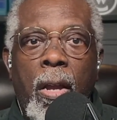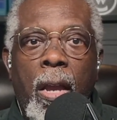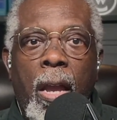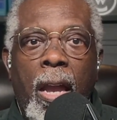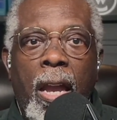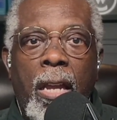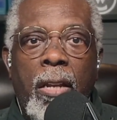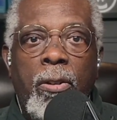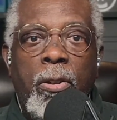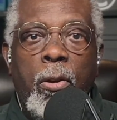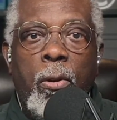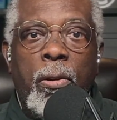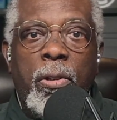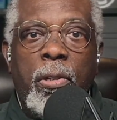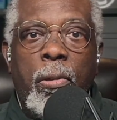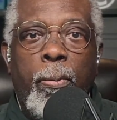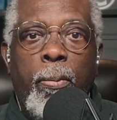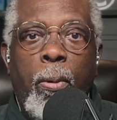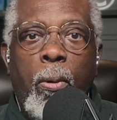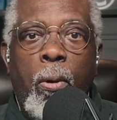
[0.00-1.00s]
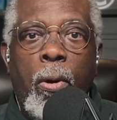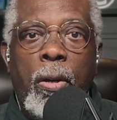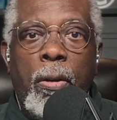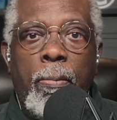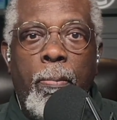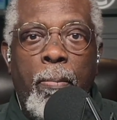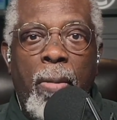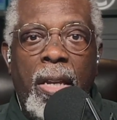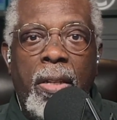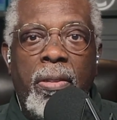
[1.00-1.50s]
and your support
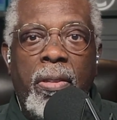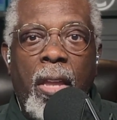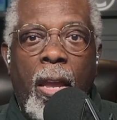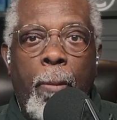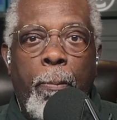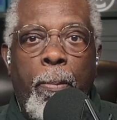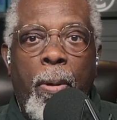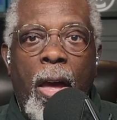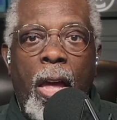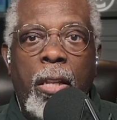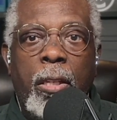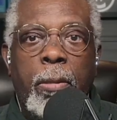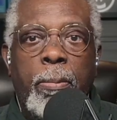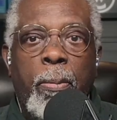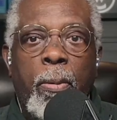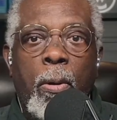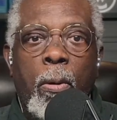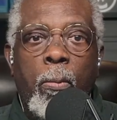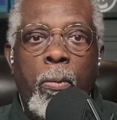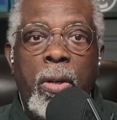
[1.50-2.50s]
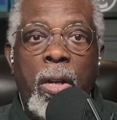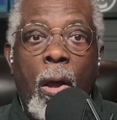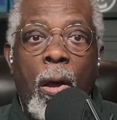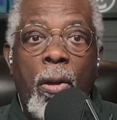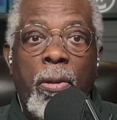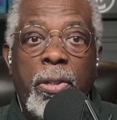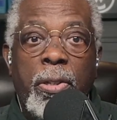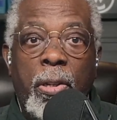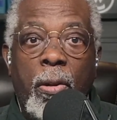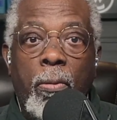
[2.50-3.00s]
makes that possible. We
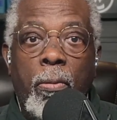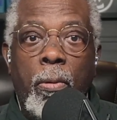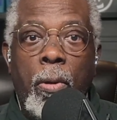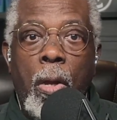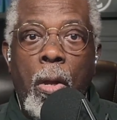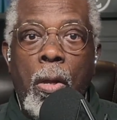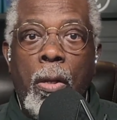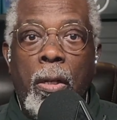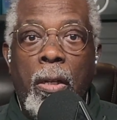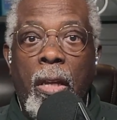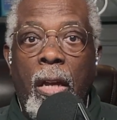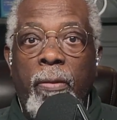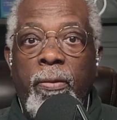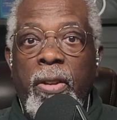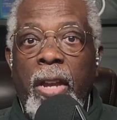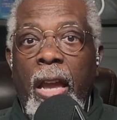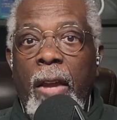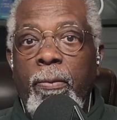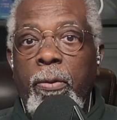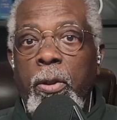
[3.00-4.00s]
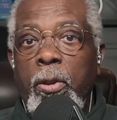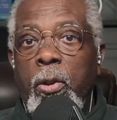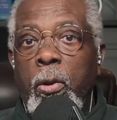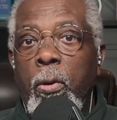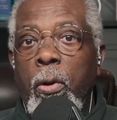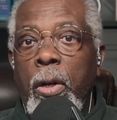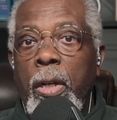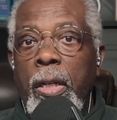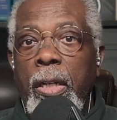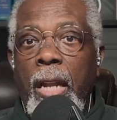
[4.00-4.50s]
also love to have you
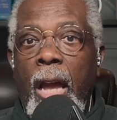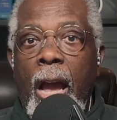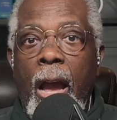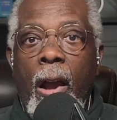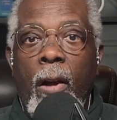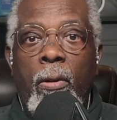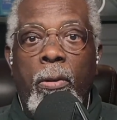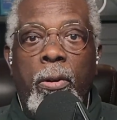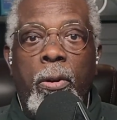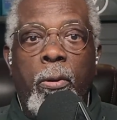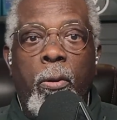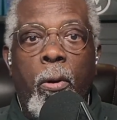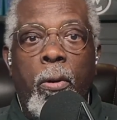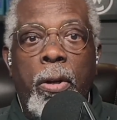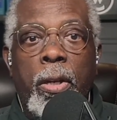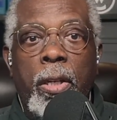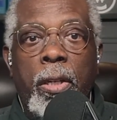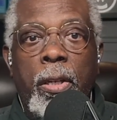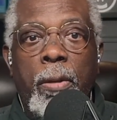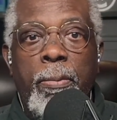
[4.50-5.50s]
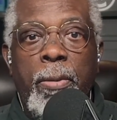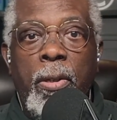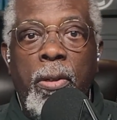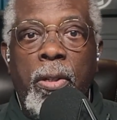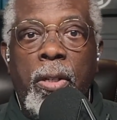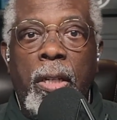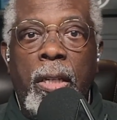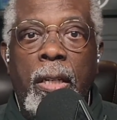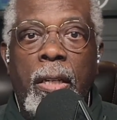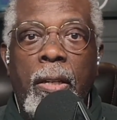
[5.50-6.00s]
join our growing
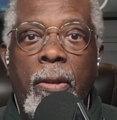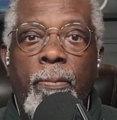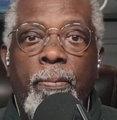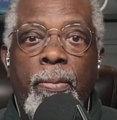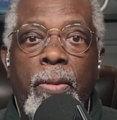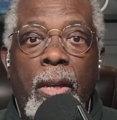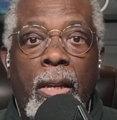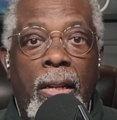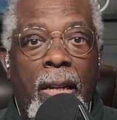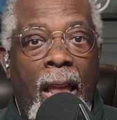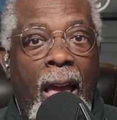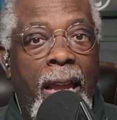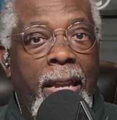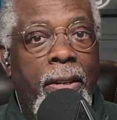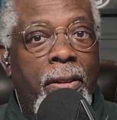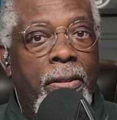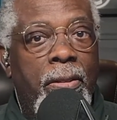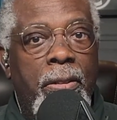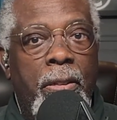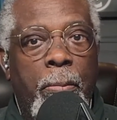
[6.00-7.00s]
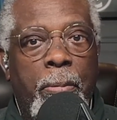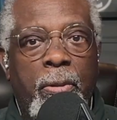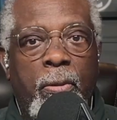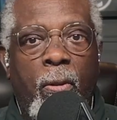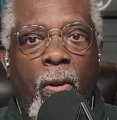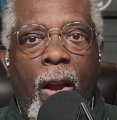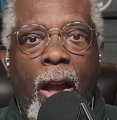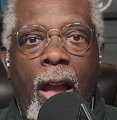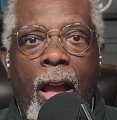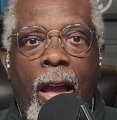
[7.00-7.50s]
community. Like,
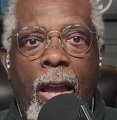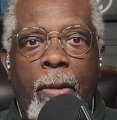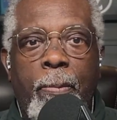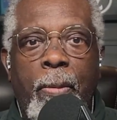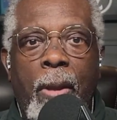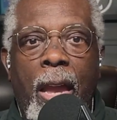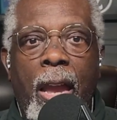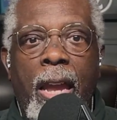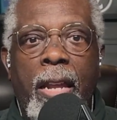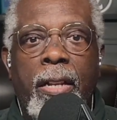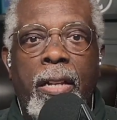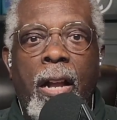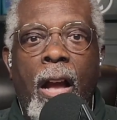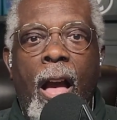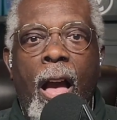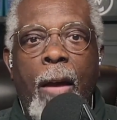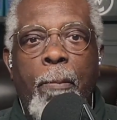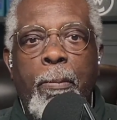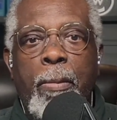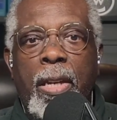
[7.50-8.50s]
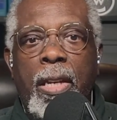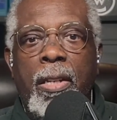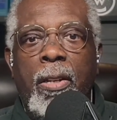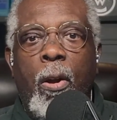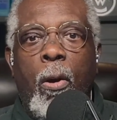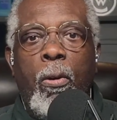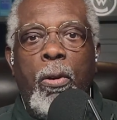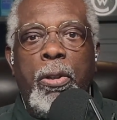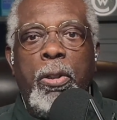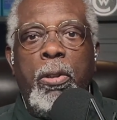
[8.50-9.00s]
subscribe, and comment
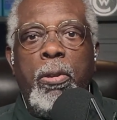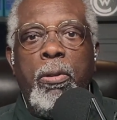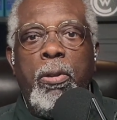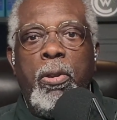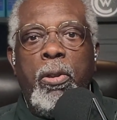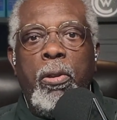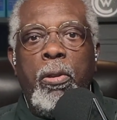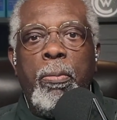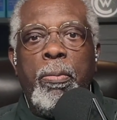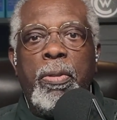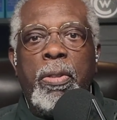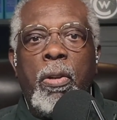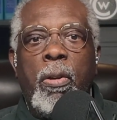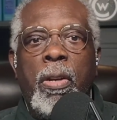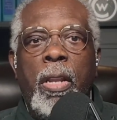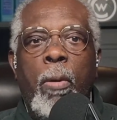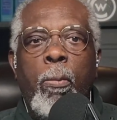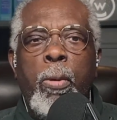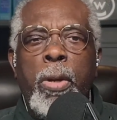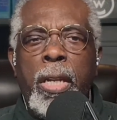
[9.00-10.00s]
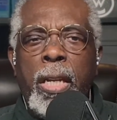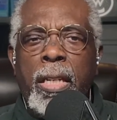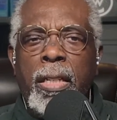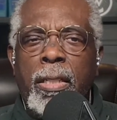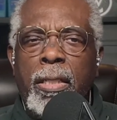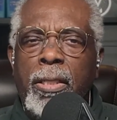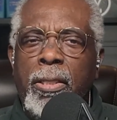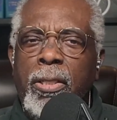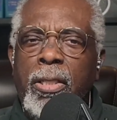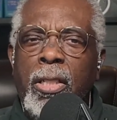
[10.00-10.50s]
on YouTube so that we can
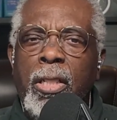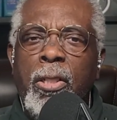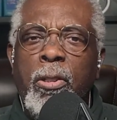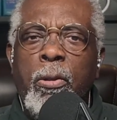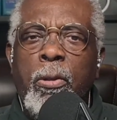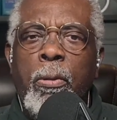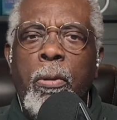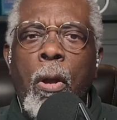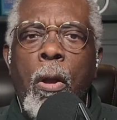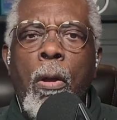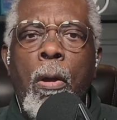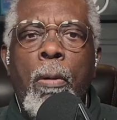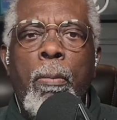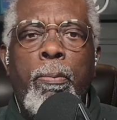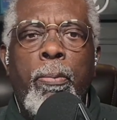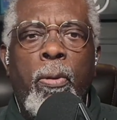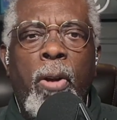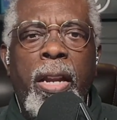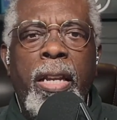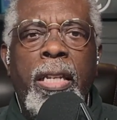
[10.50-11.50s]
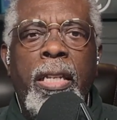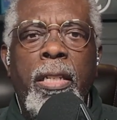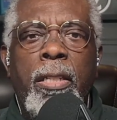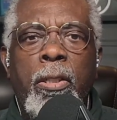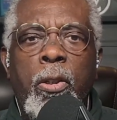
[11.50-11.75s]
continue bringing